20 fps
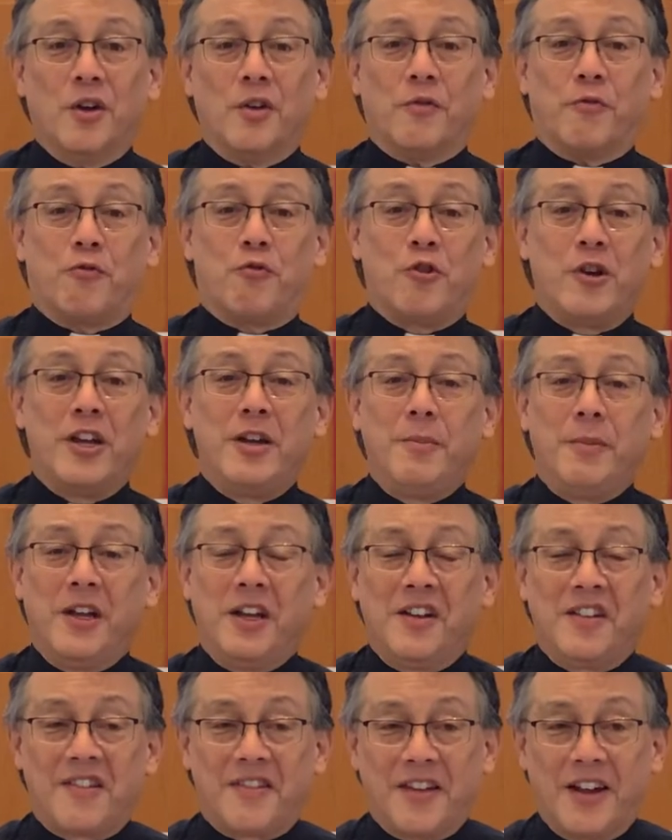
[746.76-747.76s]
Free
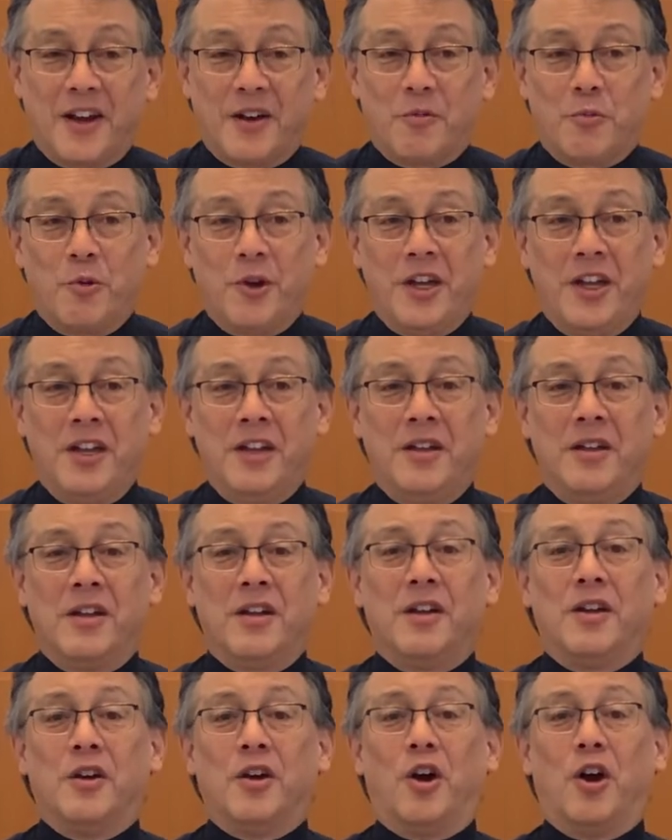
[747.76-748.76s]
means that we
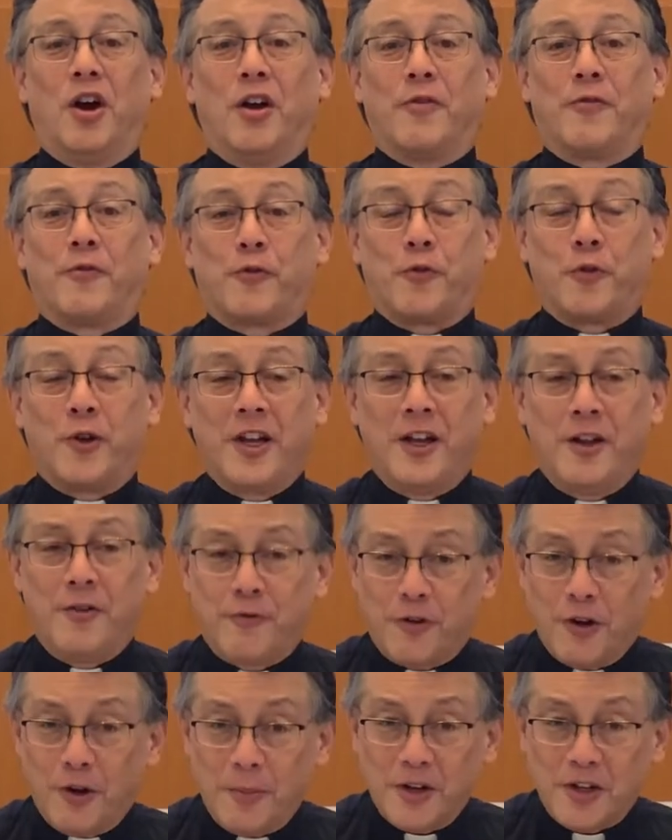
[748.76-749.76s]
are free
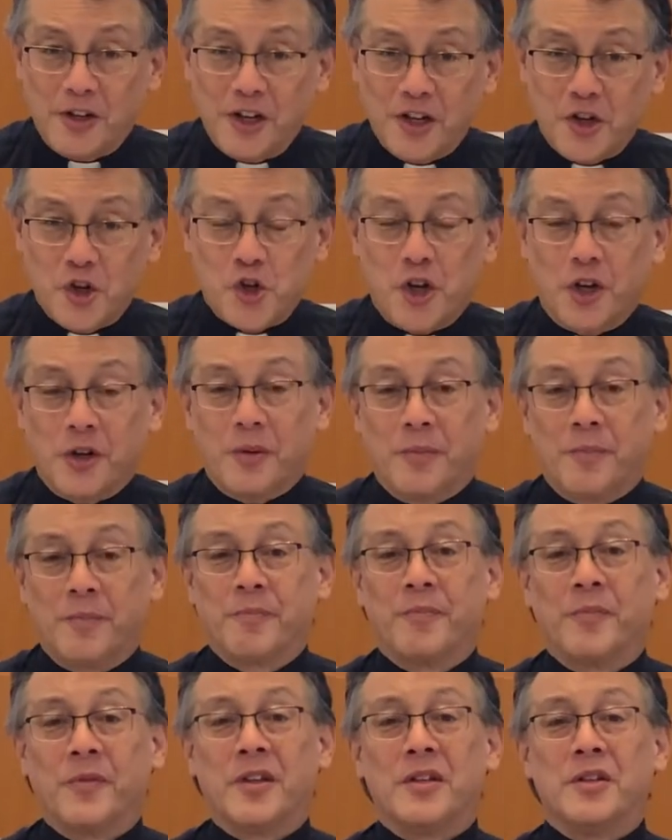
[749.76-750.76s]
from addiction,
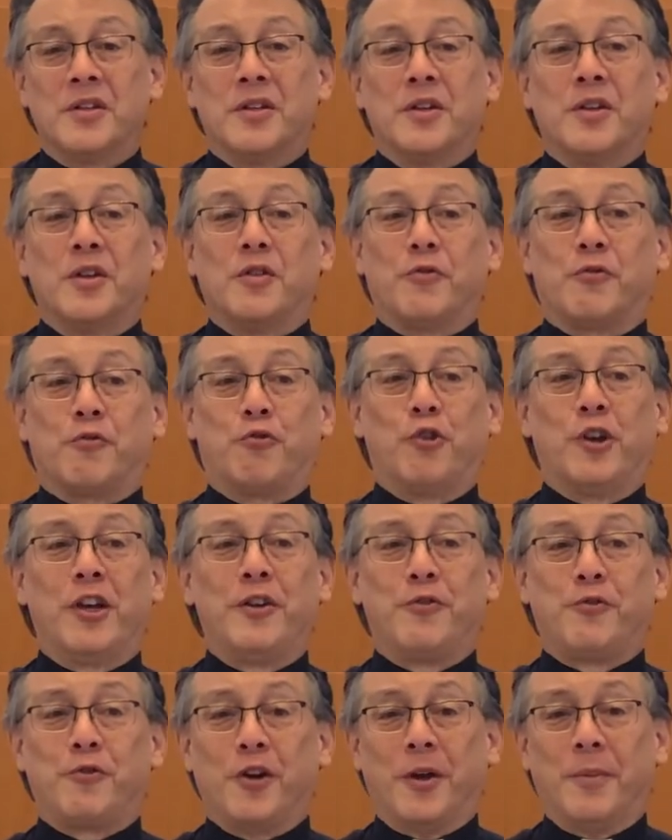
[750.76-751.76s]
free
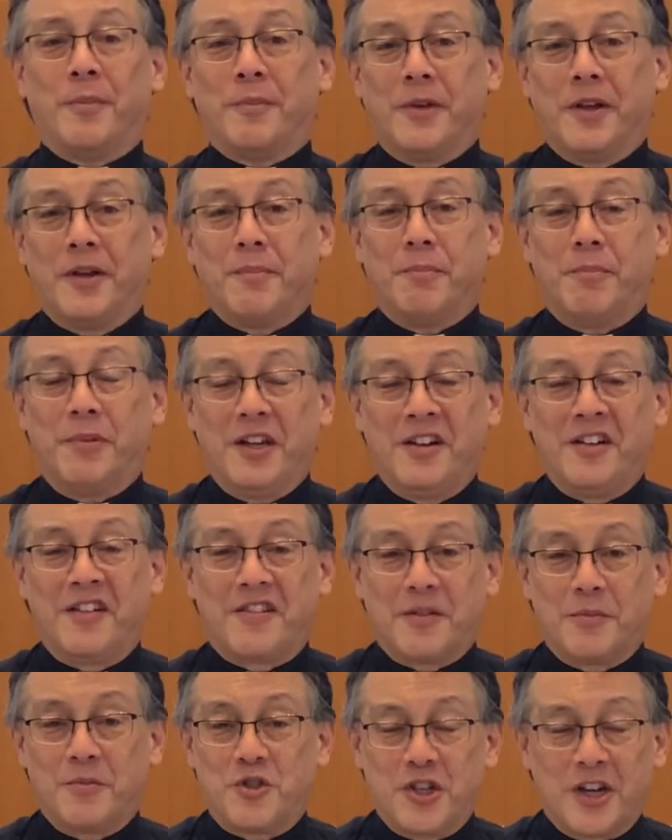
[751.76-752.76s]
from being
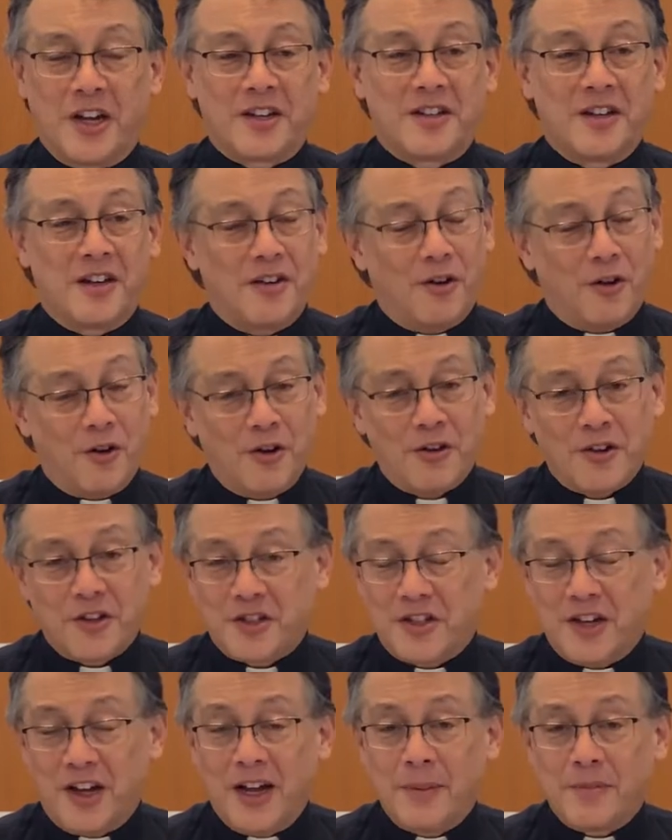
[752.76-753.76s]
subjected all the
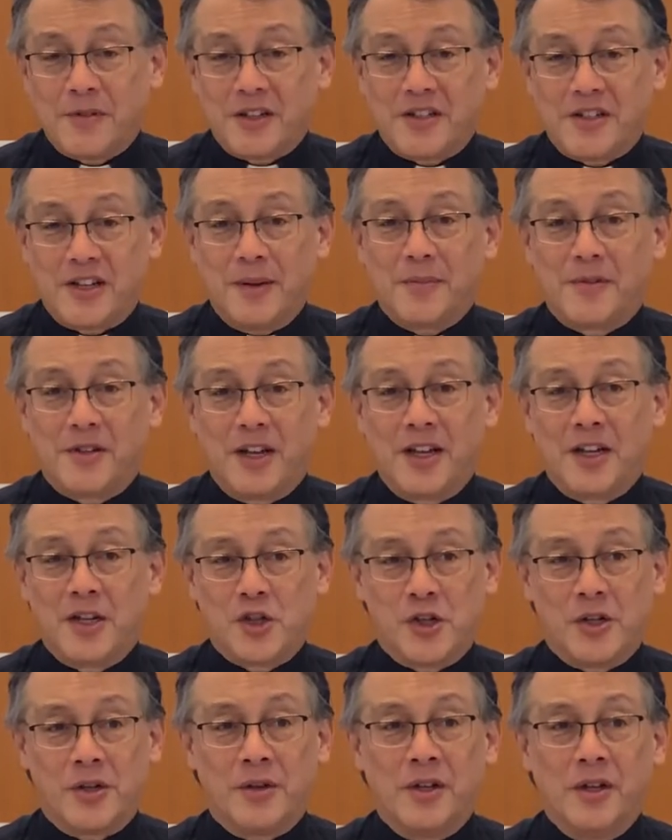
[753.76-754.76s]
time to
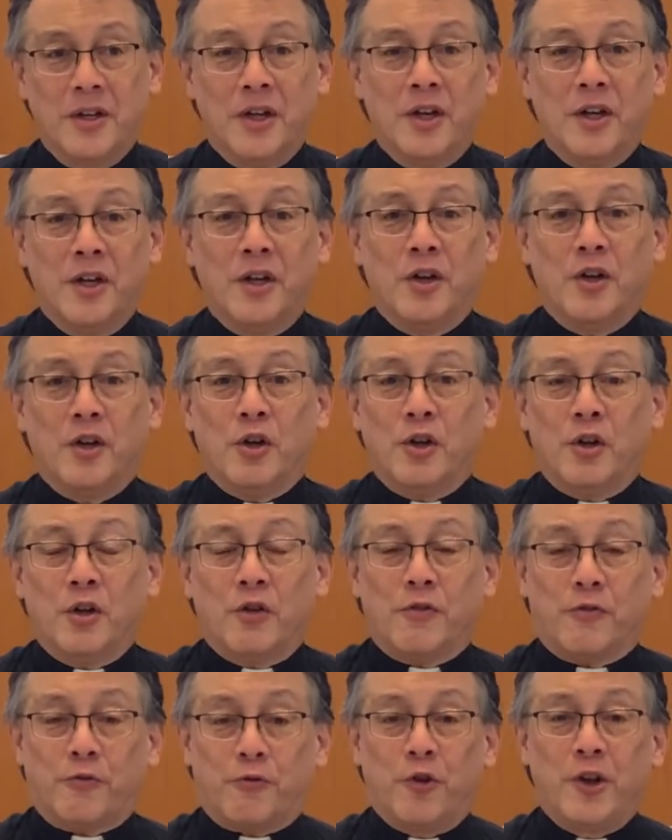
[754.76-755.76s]
temptation,
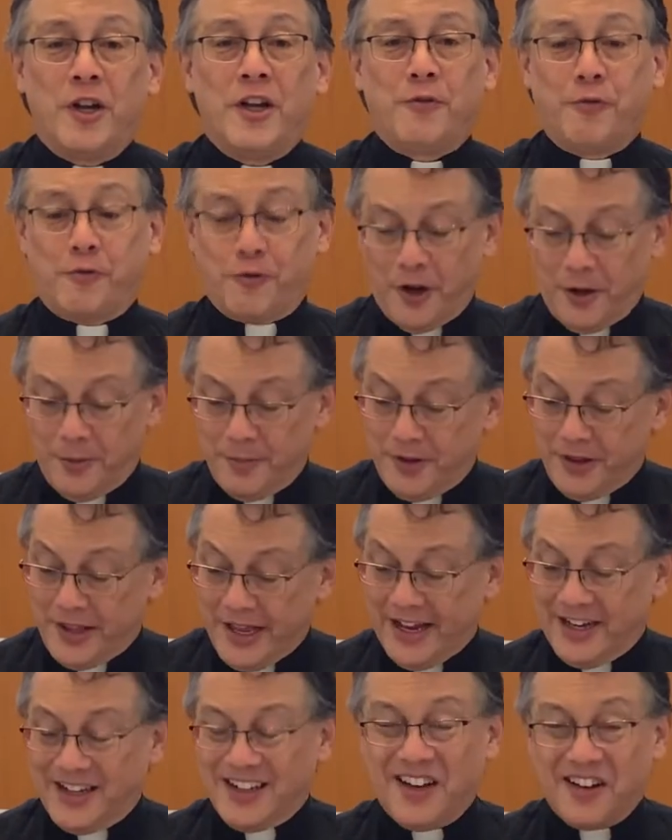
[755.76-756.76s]
free from
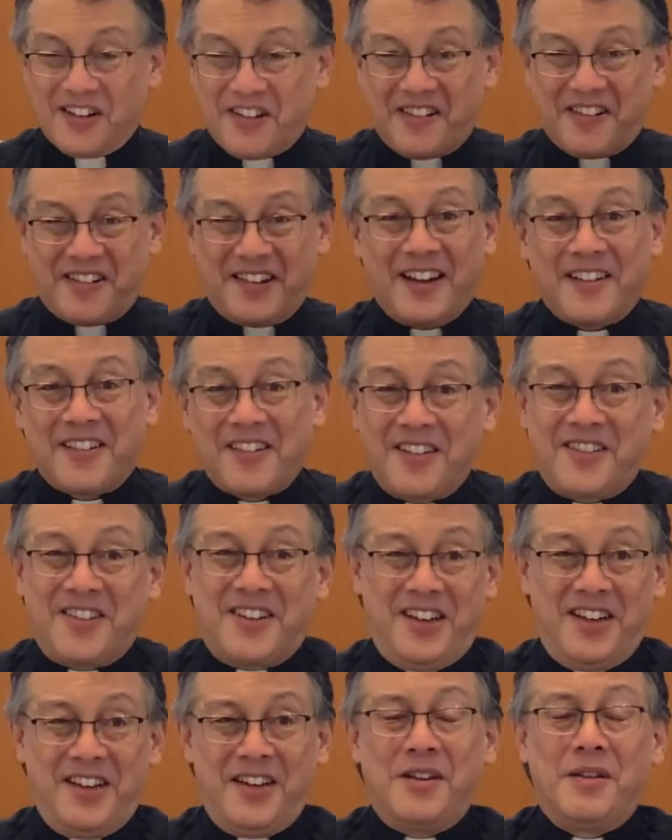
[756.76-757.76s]
that
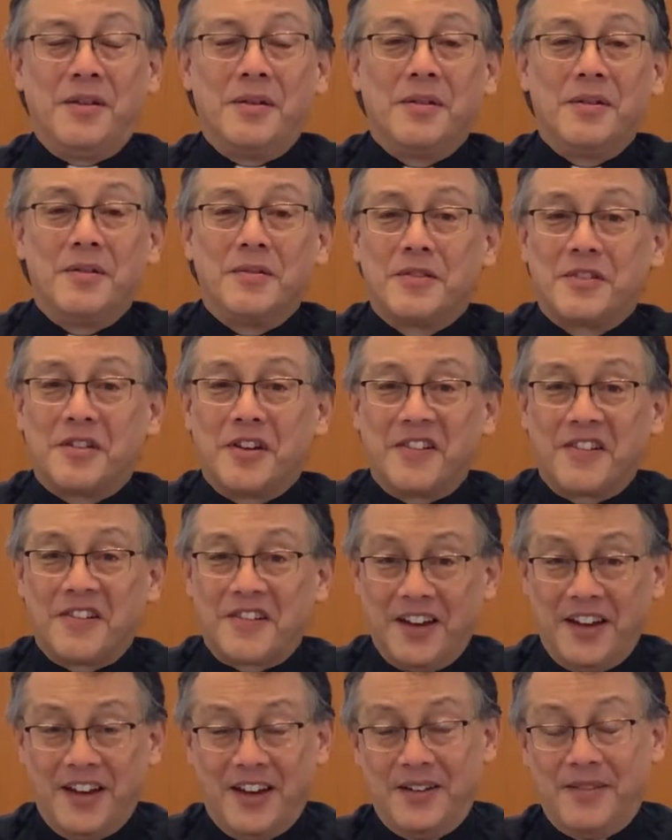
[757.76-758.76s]
necessity to
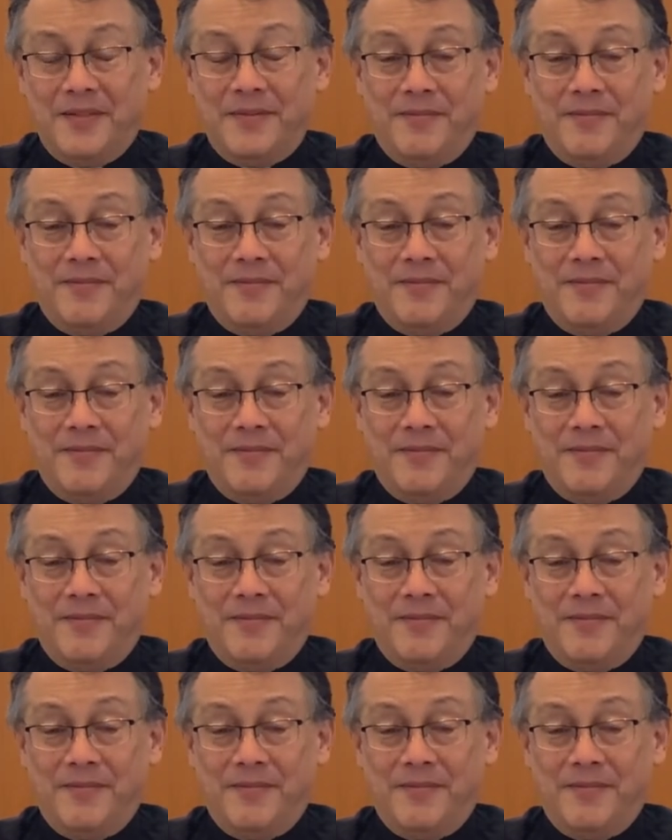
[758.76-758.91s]
sin.